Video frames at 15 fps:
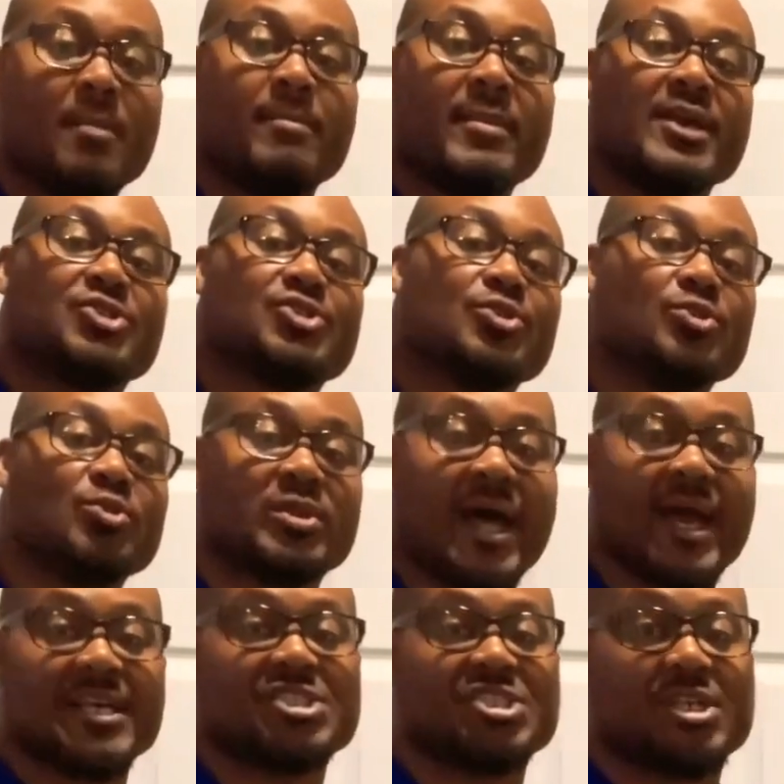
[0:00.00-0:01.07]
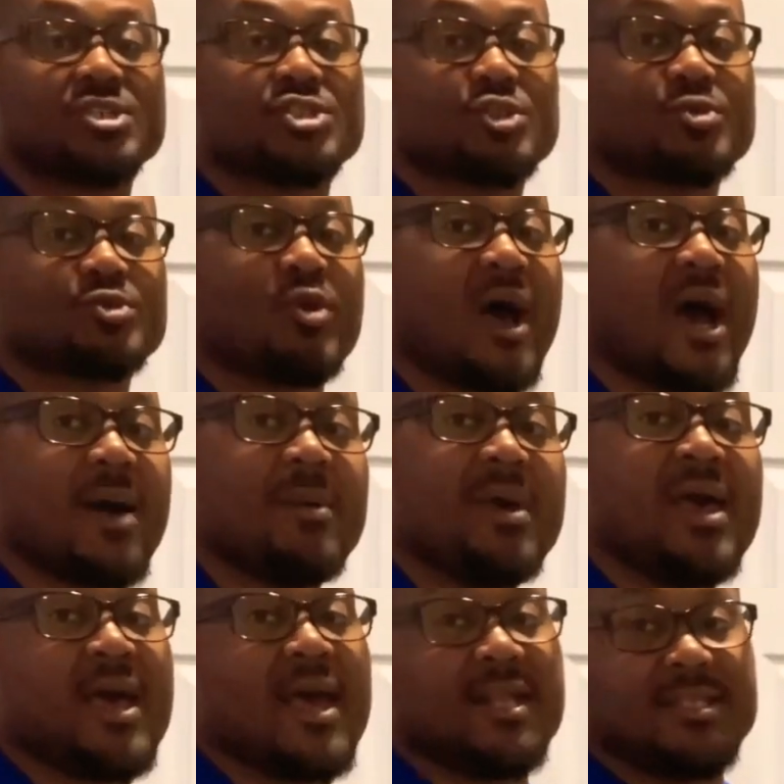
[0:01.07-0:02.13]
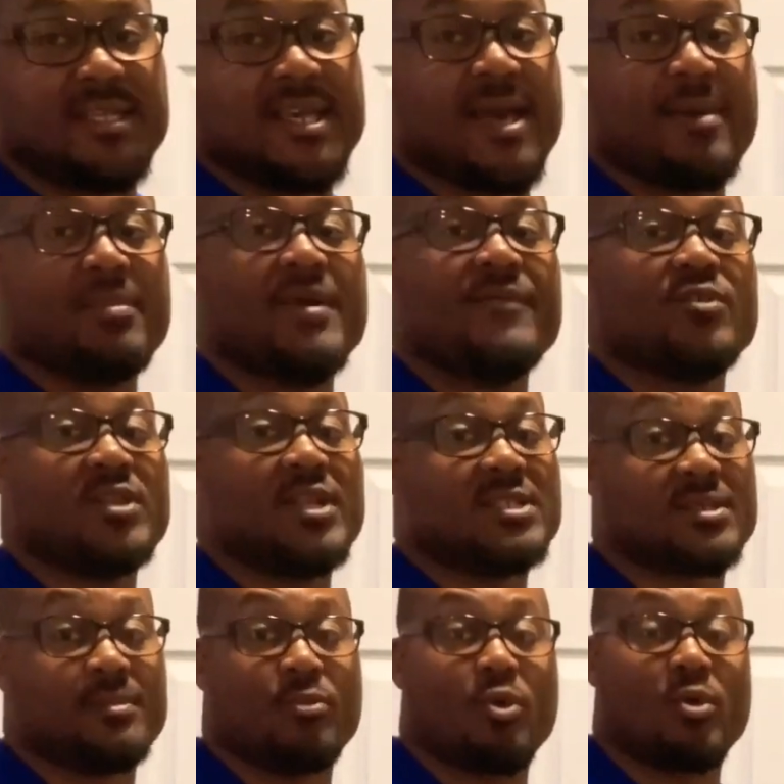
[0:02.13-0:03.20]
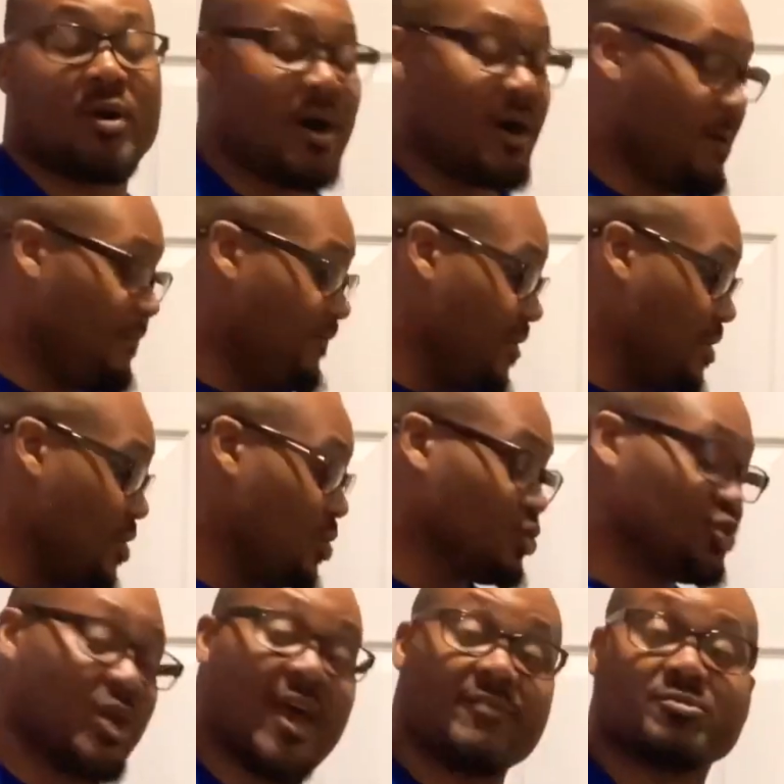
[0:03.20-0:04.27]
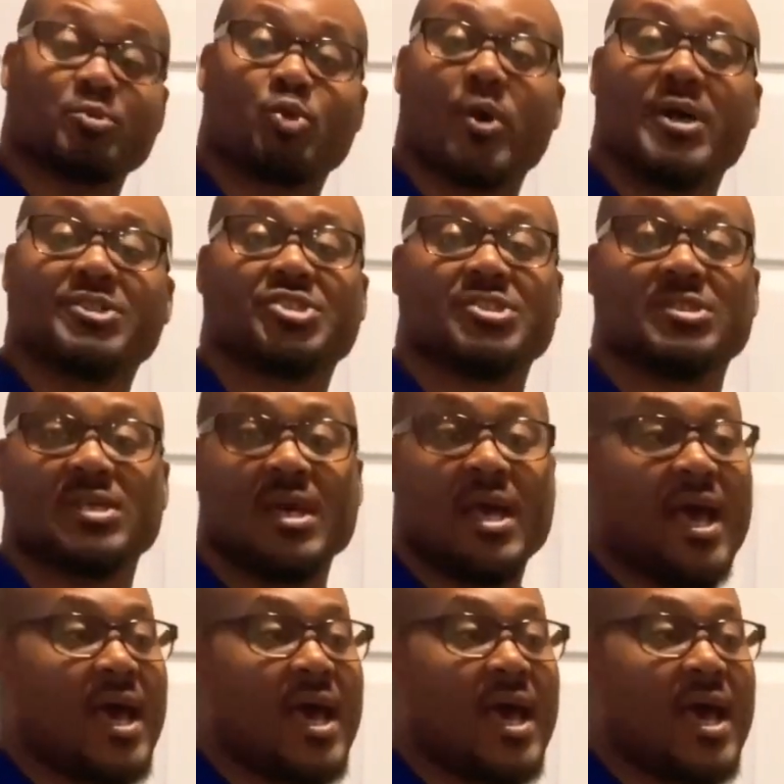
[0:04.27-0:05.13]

make sure you like, share, subscribe, and DM me if you need some more videos, you have some questions.